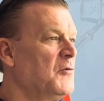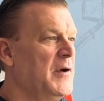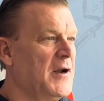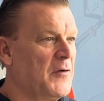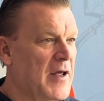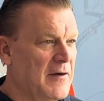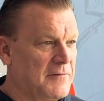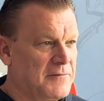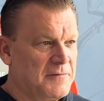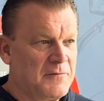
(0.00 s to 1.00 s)
we don't have
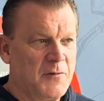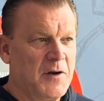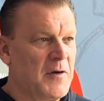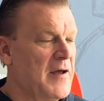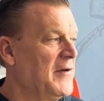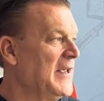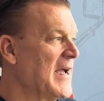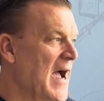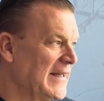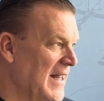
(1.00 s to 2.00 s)
any
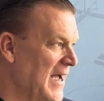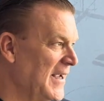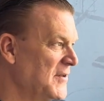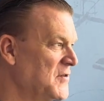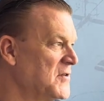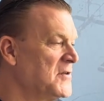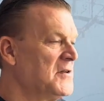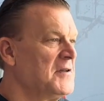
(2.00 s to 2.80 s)
guidelines.